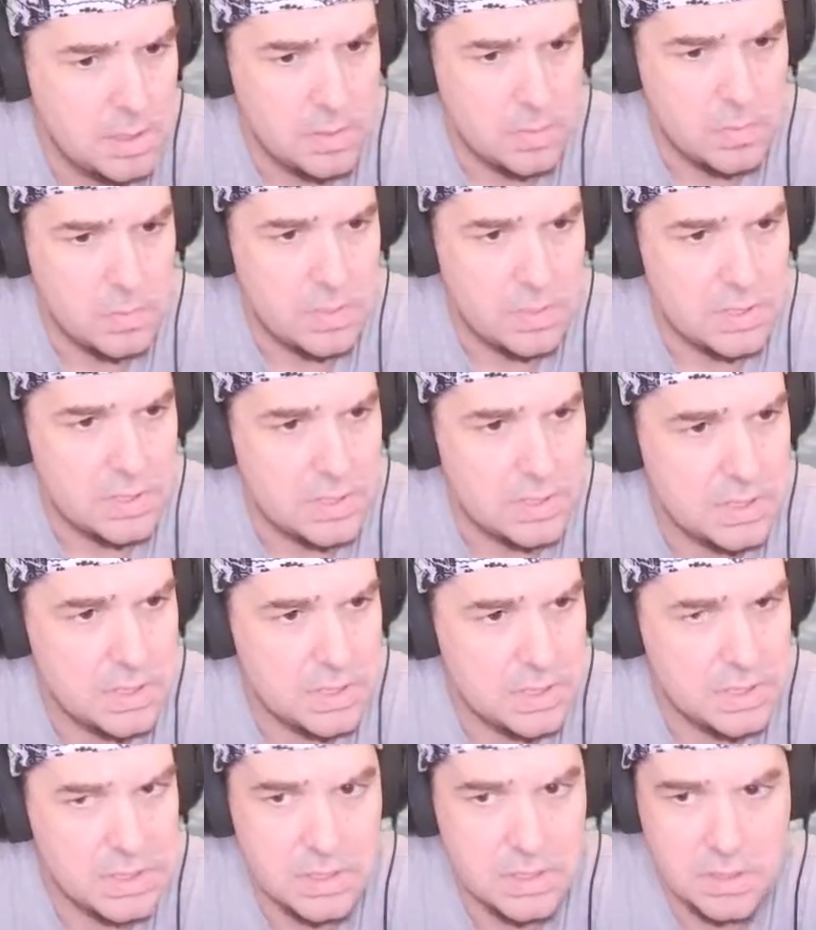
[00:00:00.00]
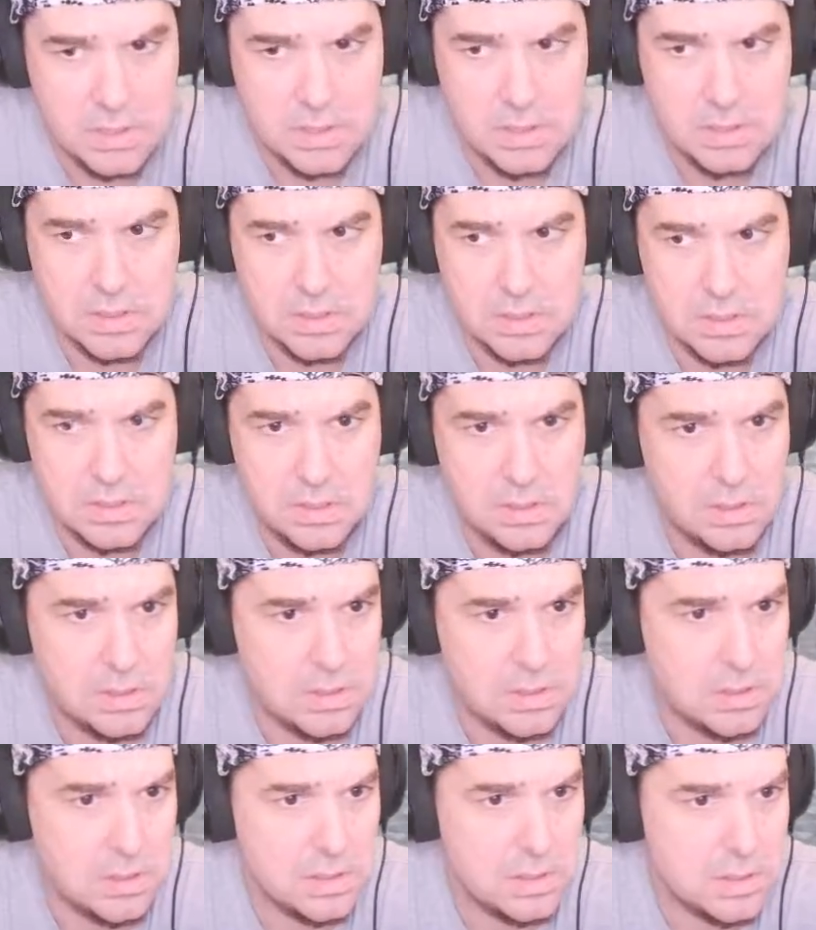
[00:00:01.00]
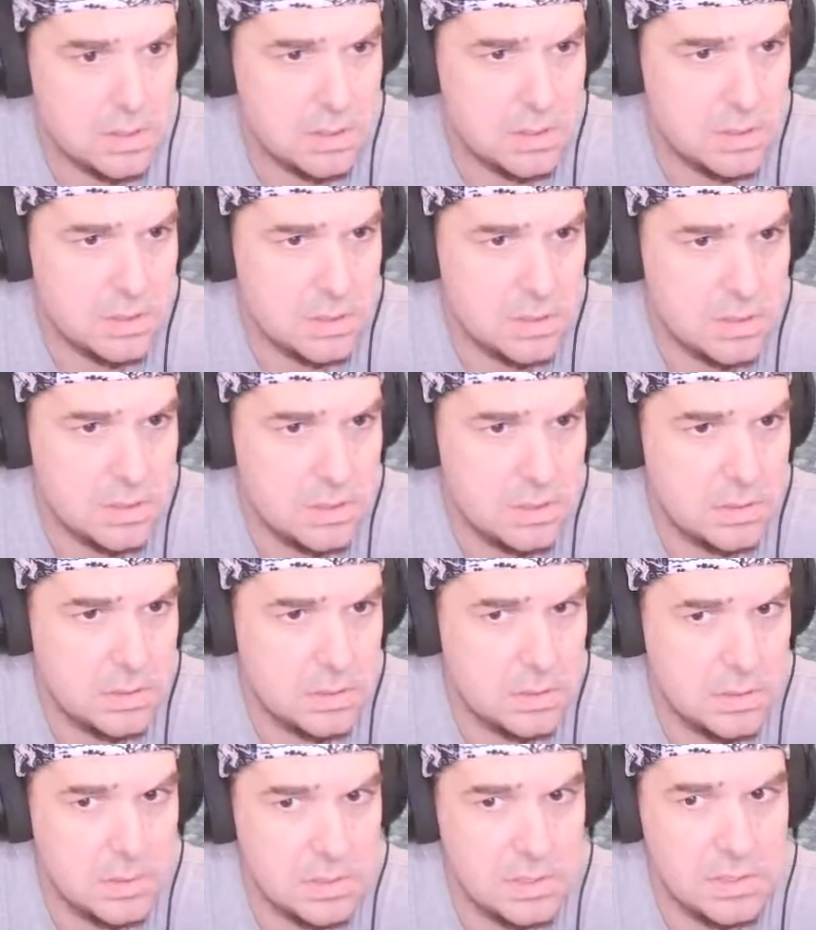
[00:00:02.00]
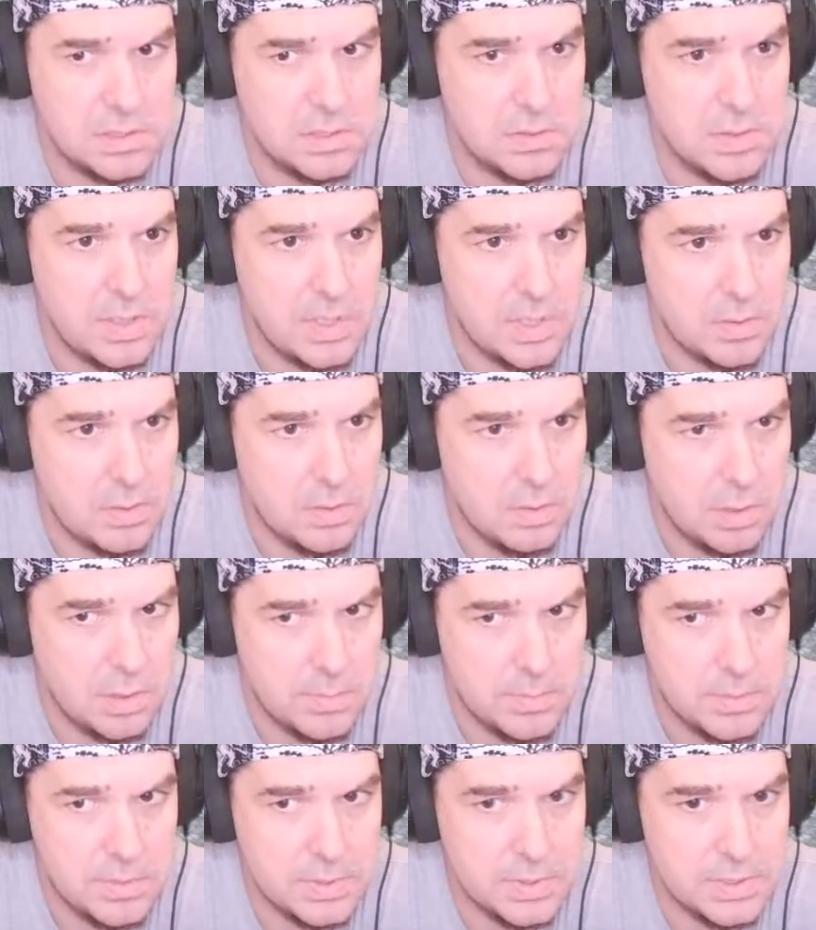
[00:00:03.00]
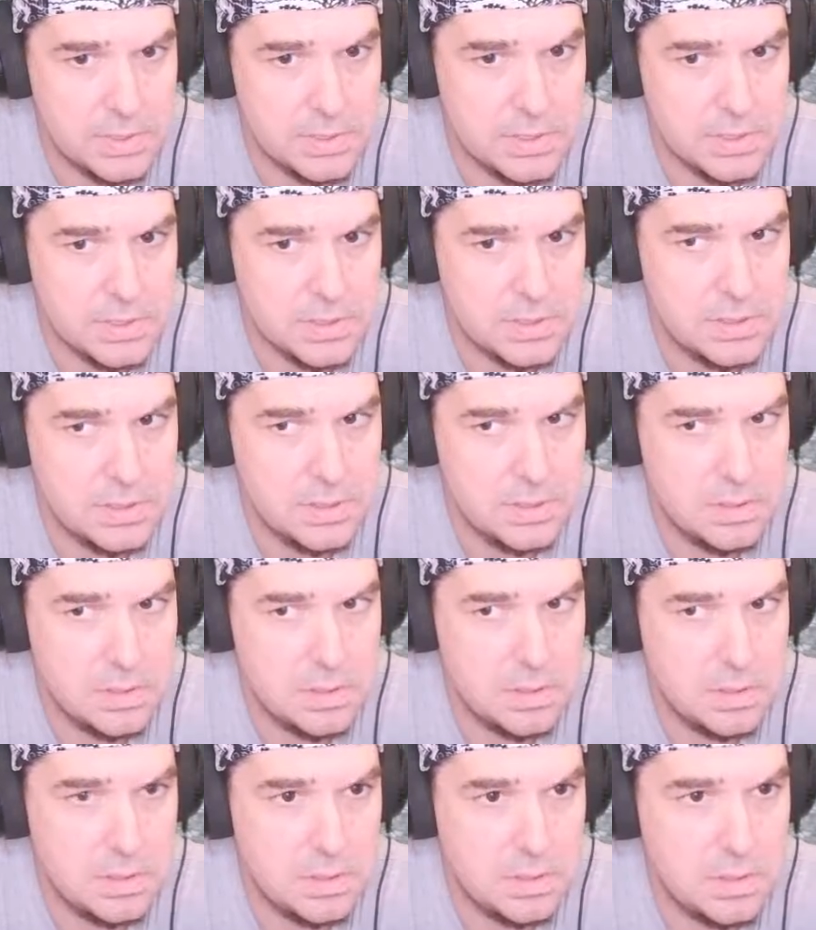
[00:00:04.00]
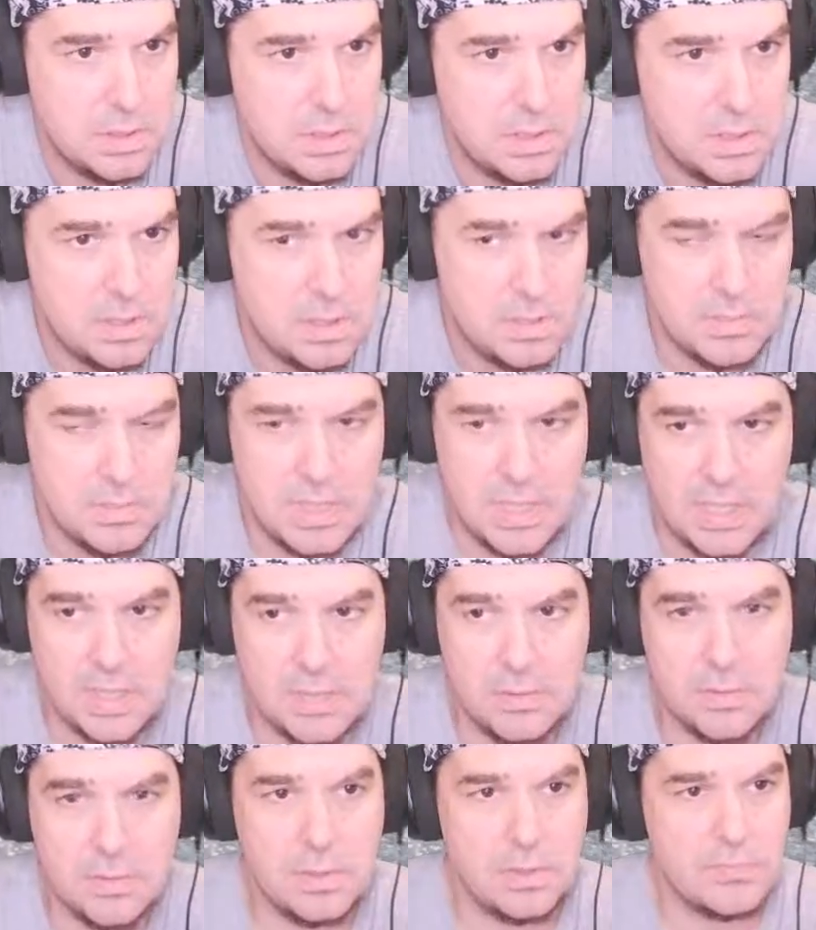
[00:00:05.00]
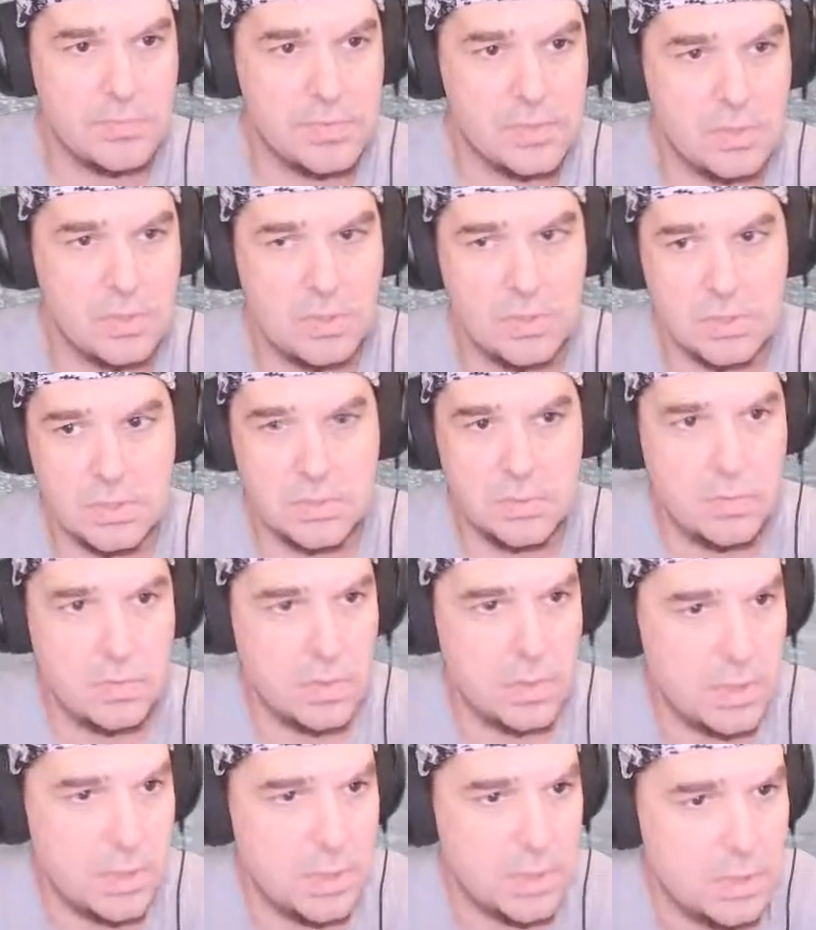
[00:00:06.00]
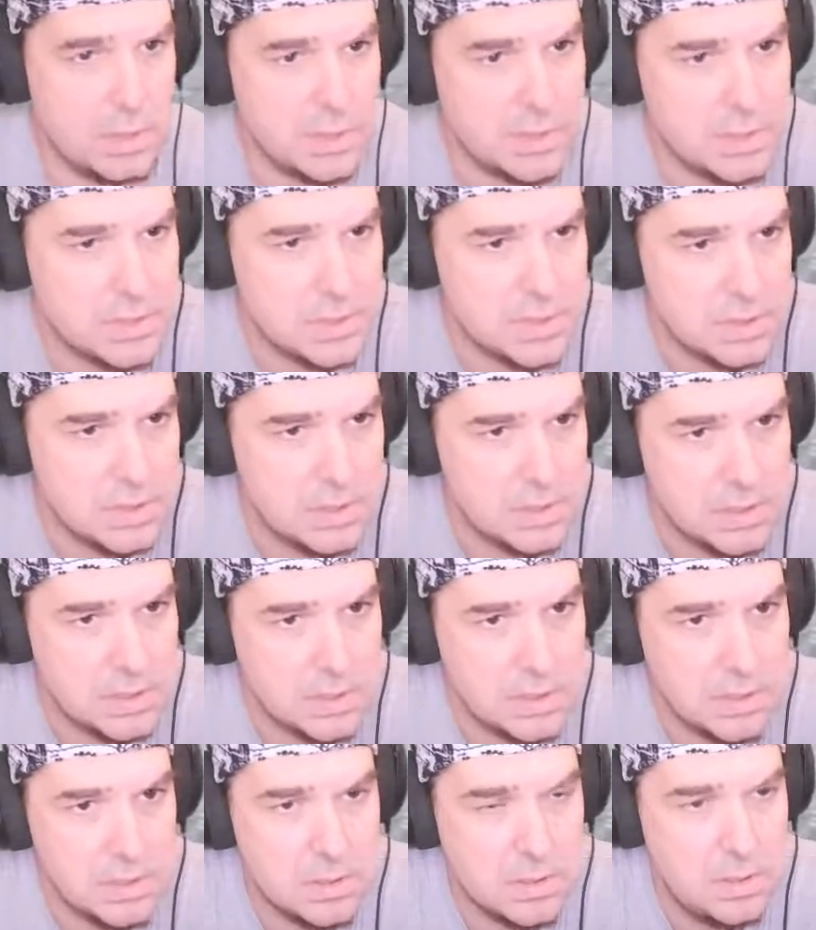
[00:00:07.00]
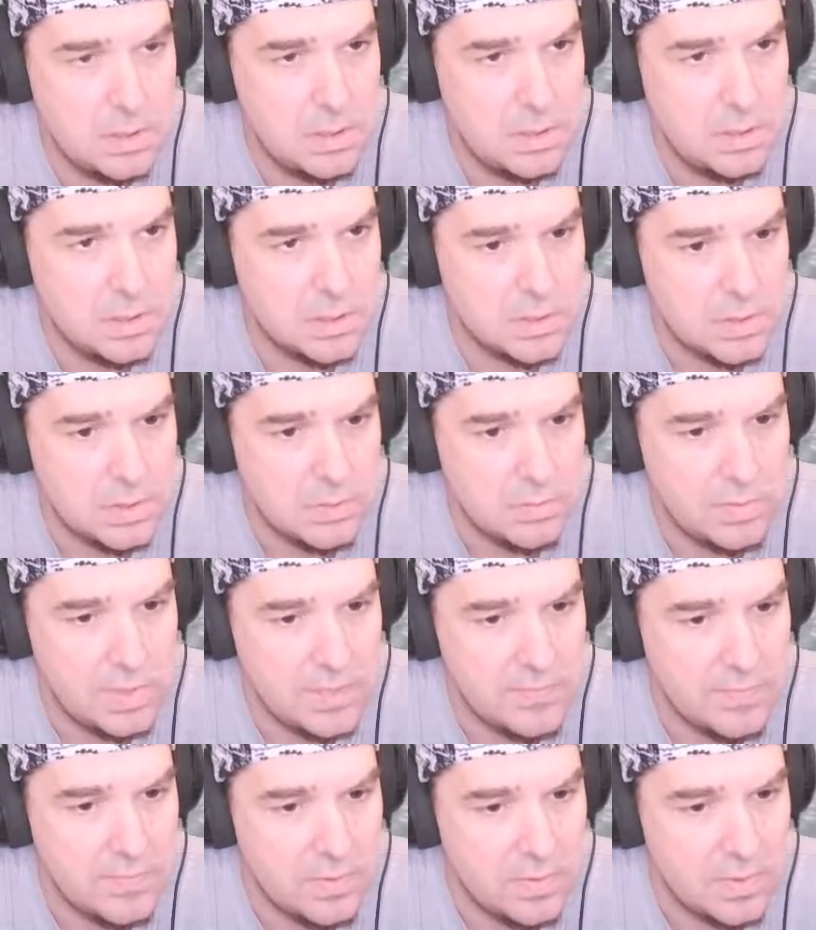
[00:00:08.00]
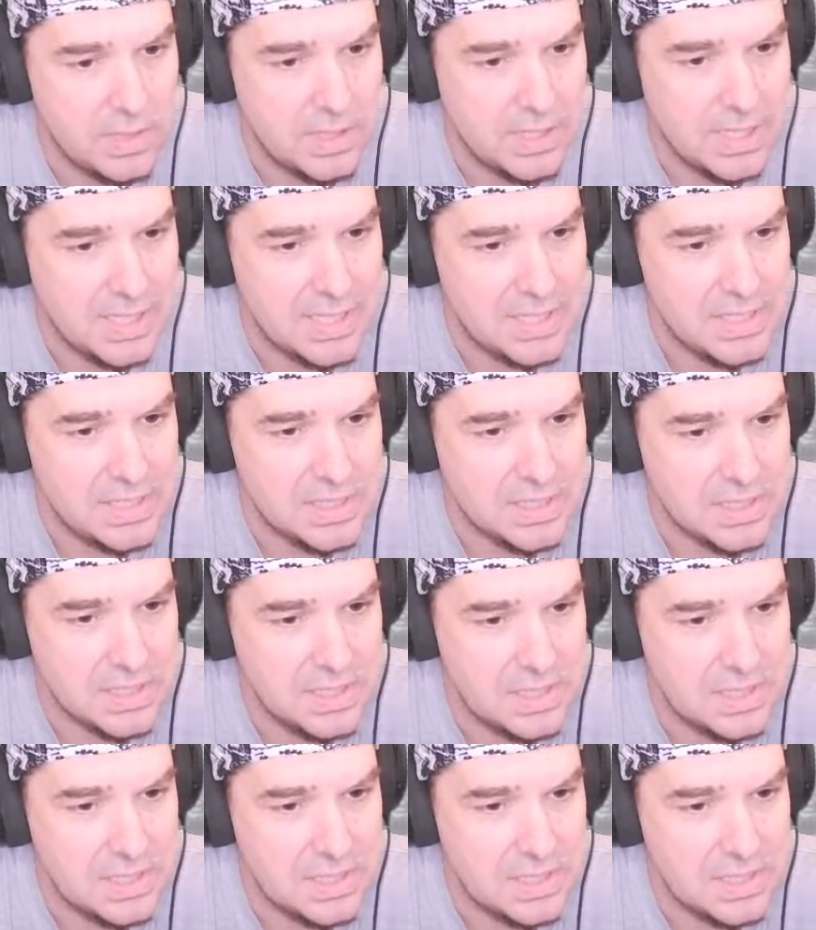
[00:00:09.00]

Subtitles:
We did. And there is no aero upgrades. And I don't know if this car is going to work. Let's... it's already very light.